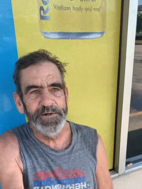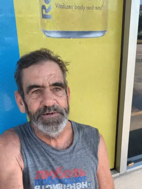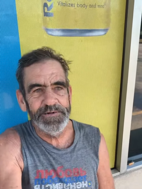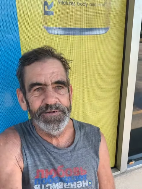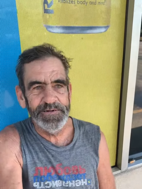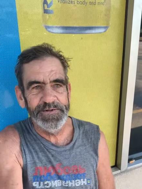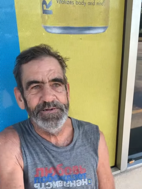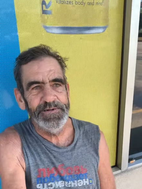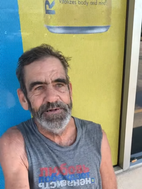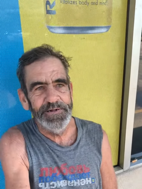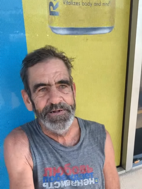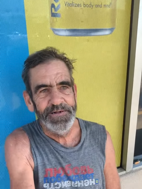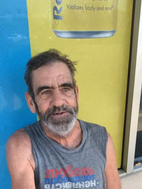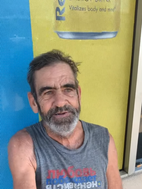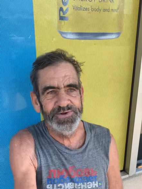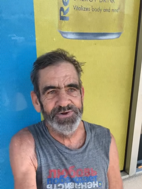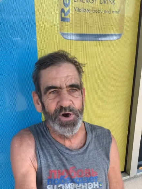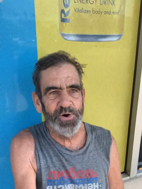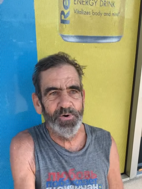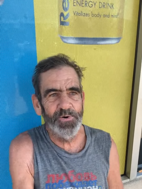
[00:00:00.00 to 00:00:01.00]
Joel?
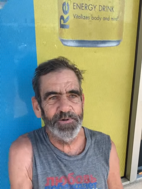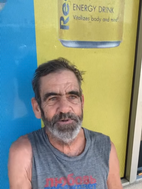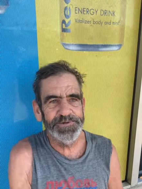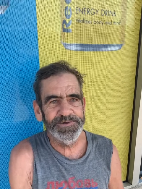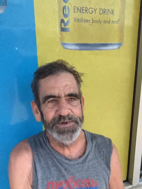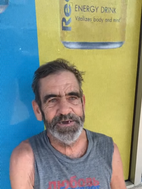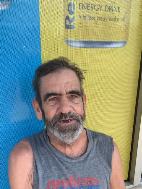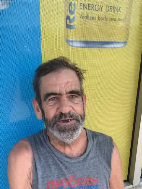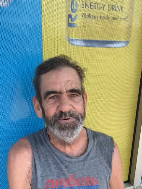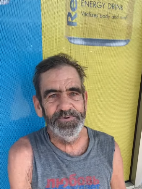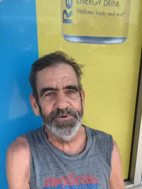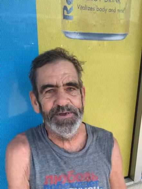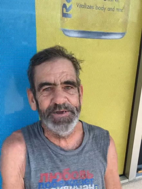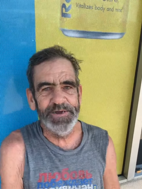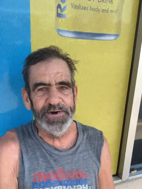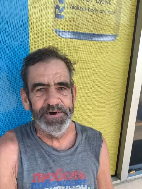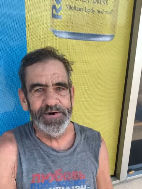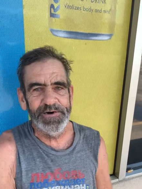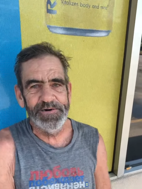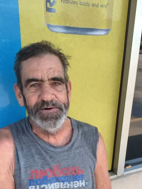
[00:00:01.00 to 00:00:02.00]
Joel.
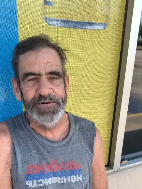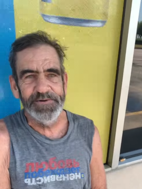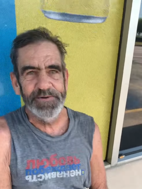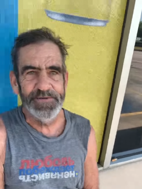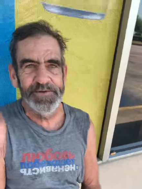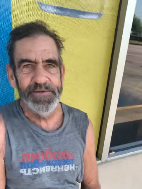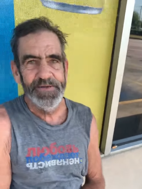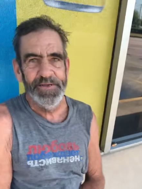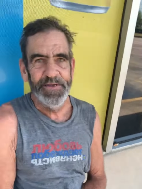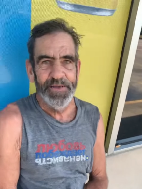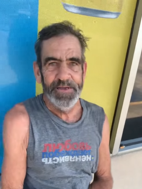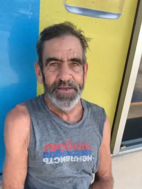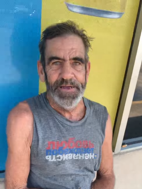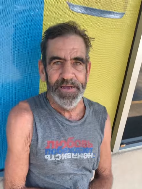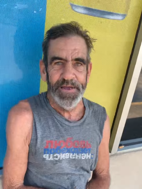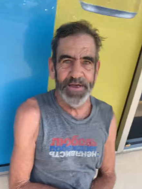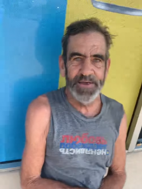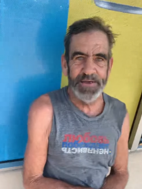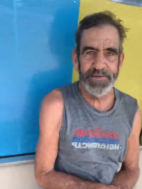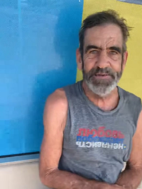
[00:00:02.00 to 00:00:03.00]
J-O-E-L. Nice to meet
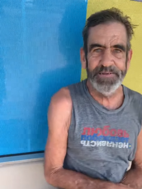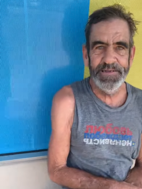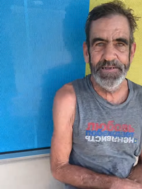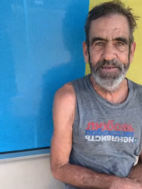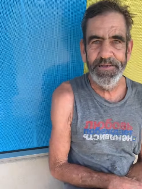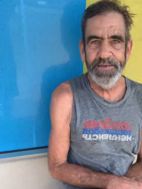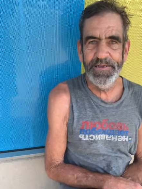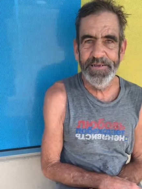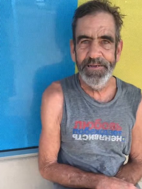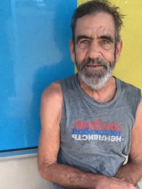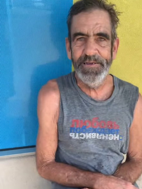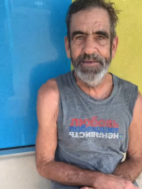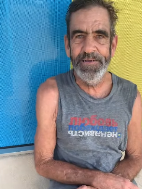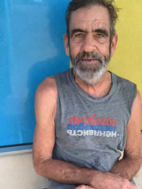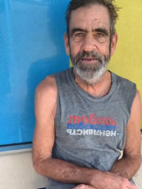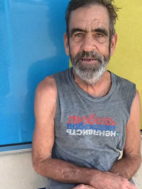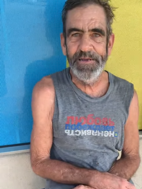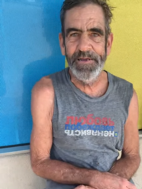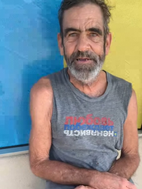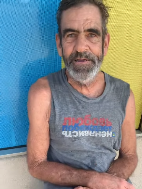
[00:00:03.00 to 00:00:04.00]
you, Joel.
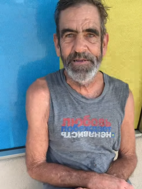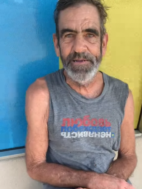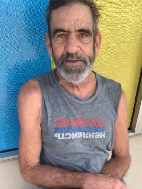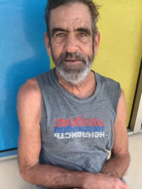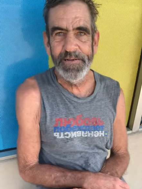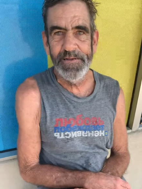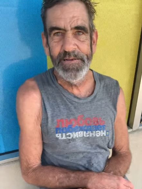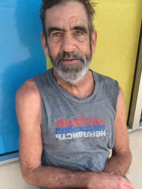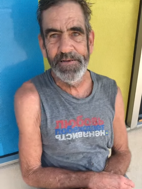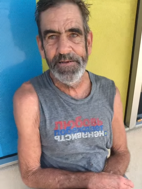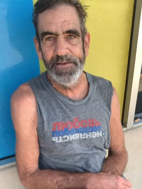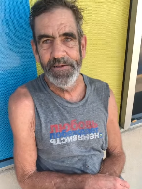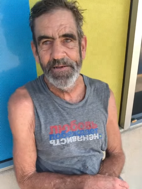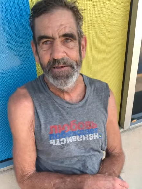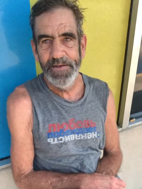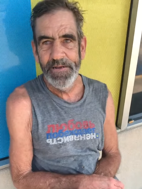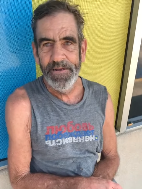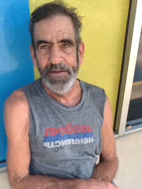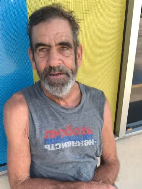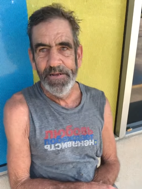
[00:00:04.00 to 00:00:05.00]
S-T-E-E-N. Oh, ah,
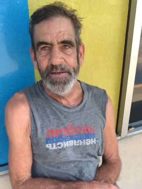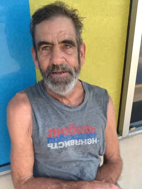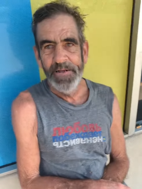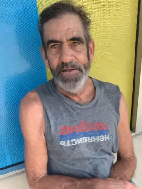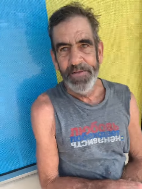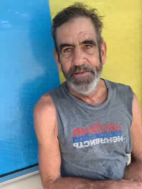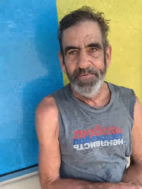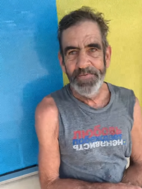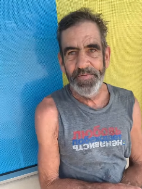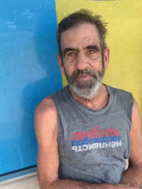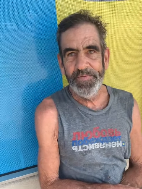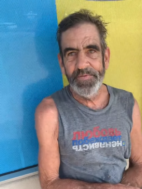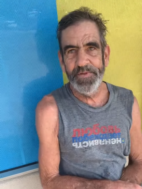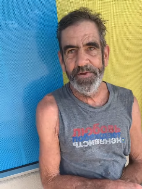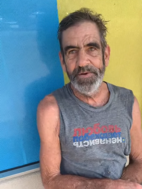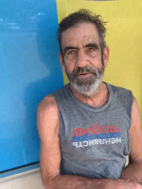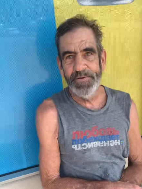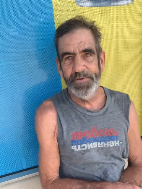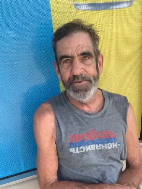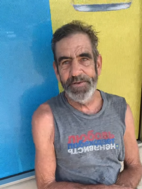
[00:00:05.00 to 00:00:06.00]
well, this man's got a
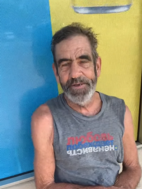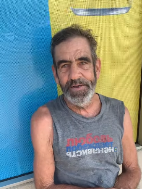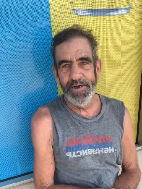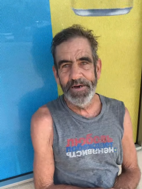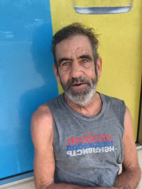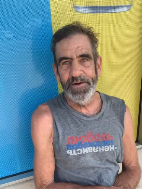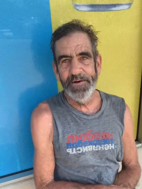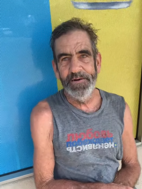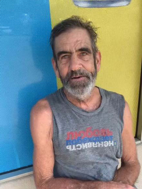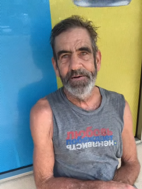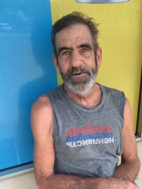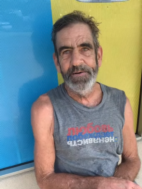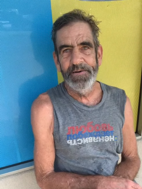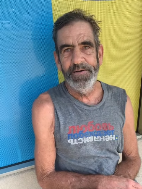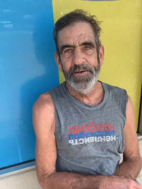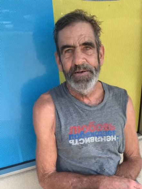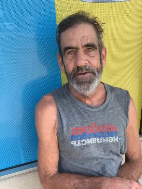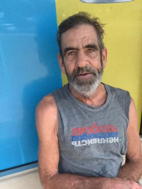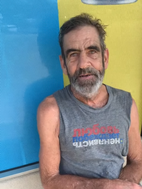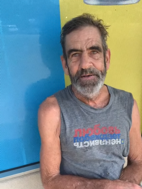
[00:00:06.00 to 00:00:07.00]
song yeah, for
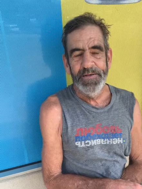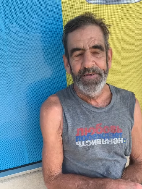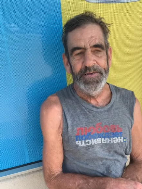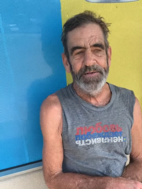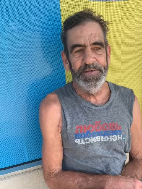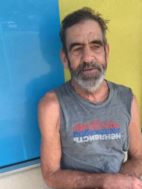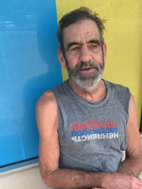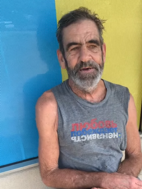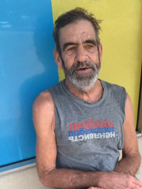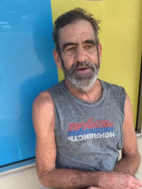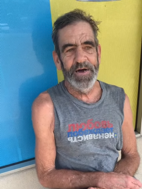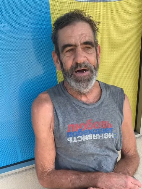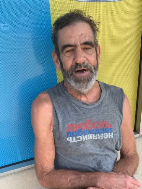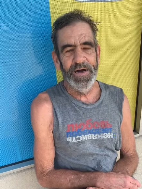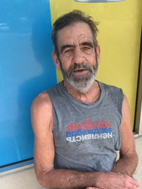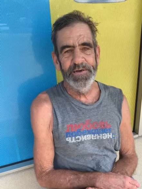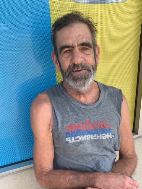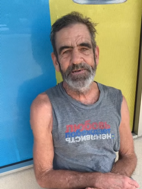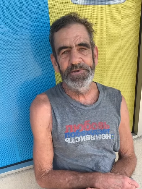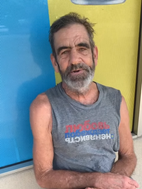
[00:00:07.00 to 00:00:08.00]
everybody. Yeah,
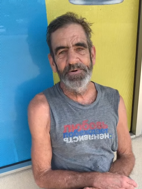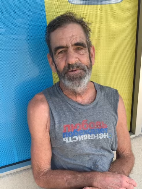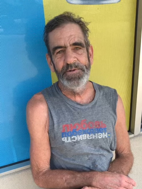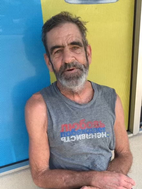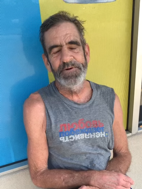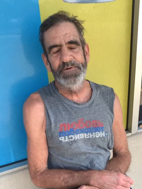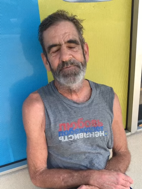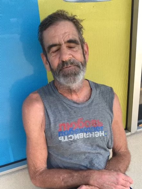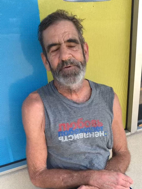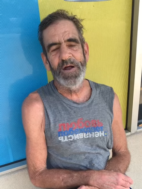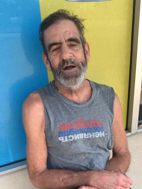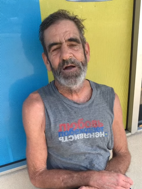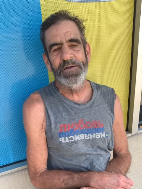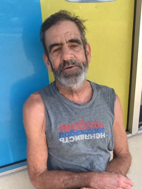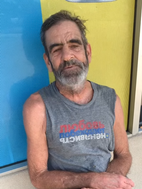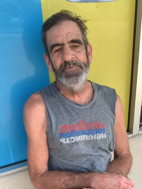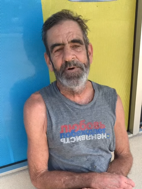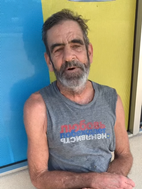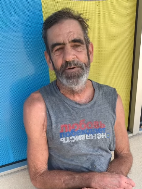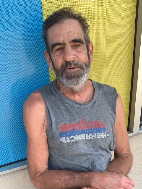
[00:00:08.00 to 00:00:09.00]
I told a rock
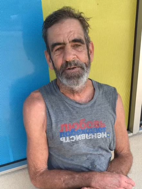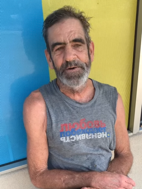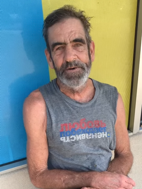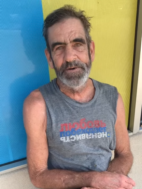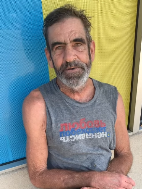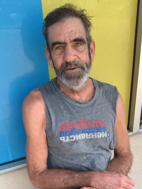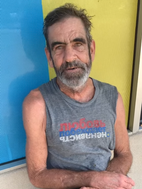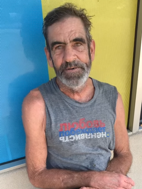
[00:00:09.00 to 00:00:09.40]
and roller.